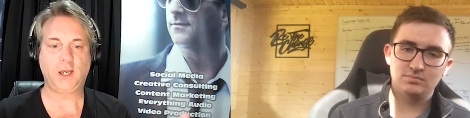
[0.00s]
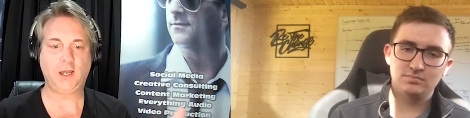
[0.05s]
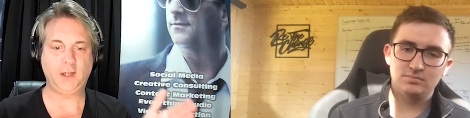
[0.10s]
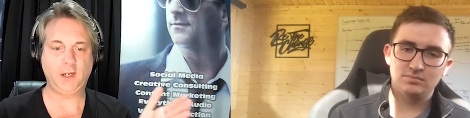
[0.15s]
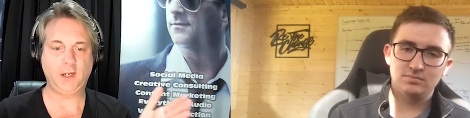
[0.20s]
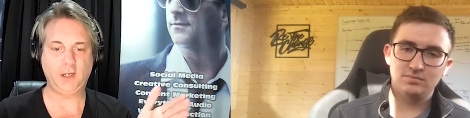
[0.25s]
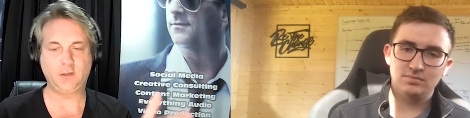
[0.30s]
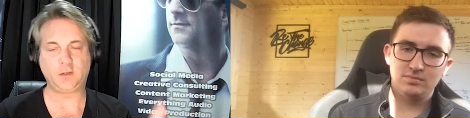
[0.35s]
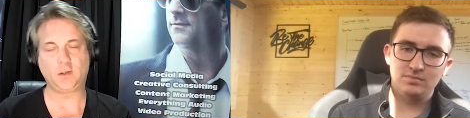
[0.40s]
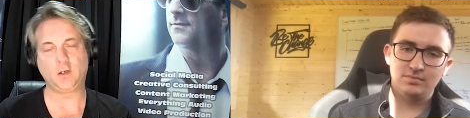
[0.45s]

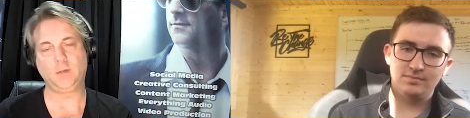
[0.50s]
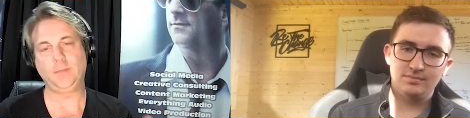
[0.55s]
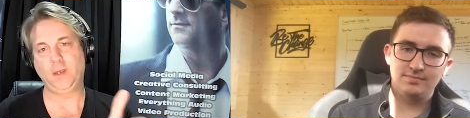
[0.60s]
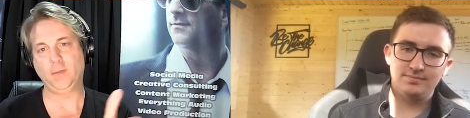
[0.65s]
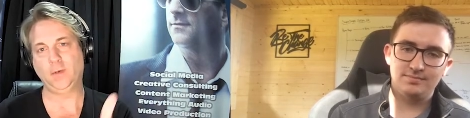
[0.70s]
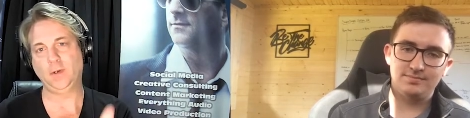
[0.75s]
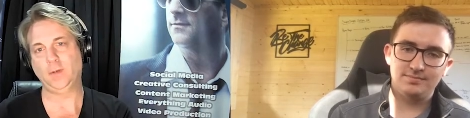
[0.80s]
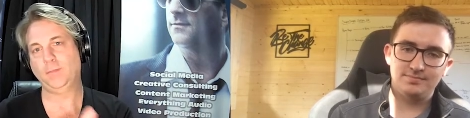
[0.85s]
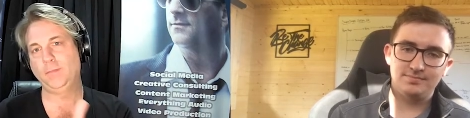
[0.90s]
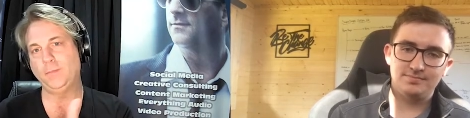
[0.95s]
Speaker 1: and then it's going to
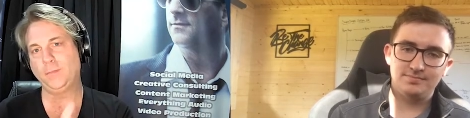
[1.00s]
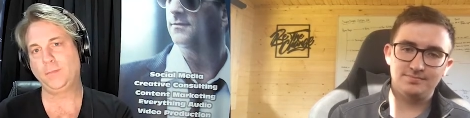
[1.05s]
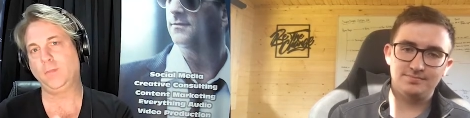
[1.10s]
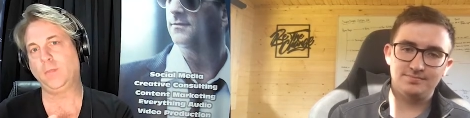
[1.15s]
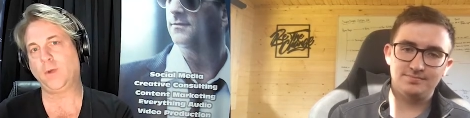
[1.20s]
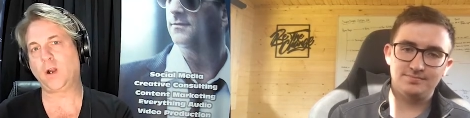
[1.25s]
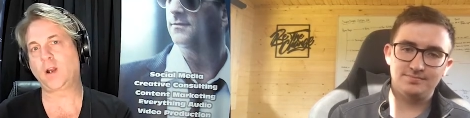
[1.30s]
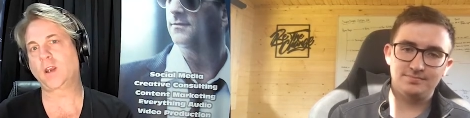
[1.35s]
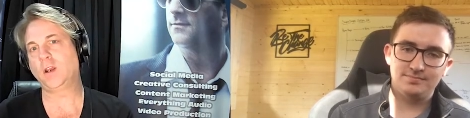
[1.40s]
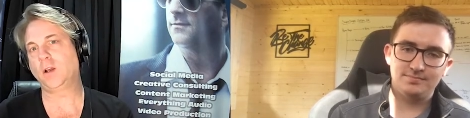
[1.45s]
be able to
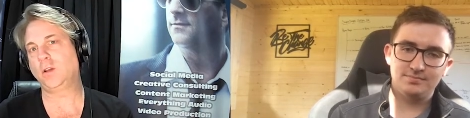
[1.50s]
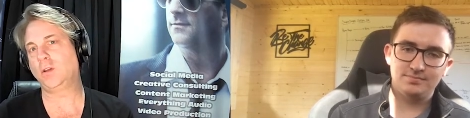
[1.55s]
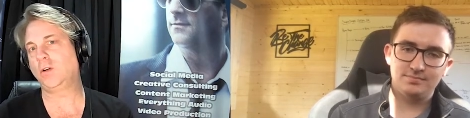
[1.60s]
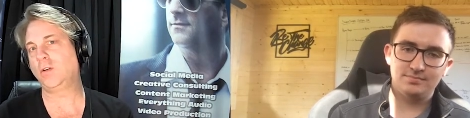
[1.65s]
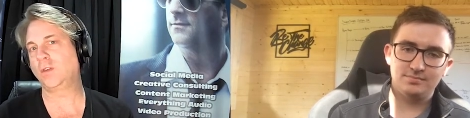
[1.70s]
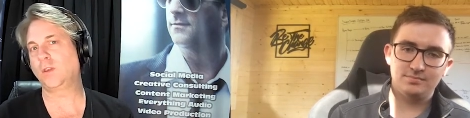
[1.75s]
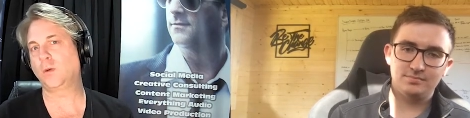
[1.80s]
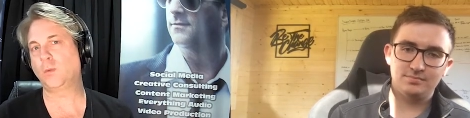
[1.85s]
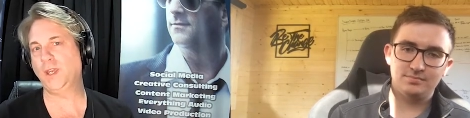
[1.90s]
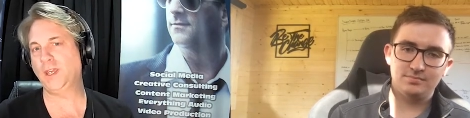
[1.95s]
market
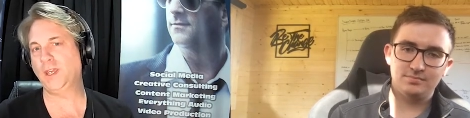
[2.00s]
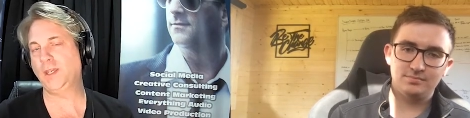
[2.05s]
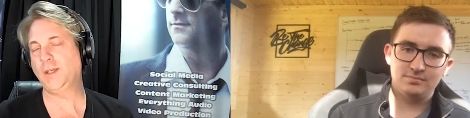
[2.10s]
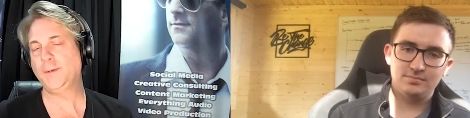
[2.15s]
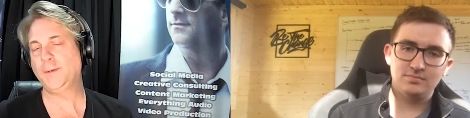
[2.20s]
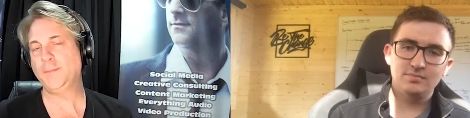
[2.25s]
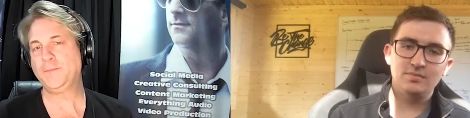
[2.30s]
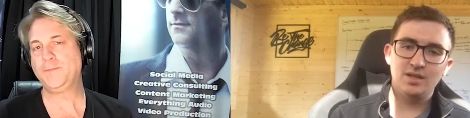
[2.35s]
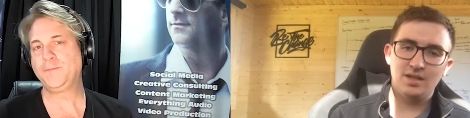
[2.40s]
along the way.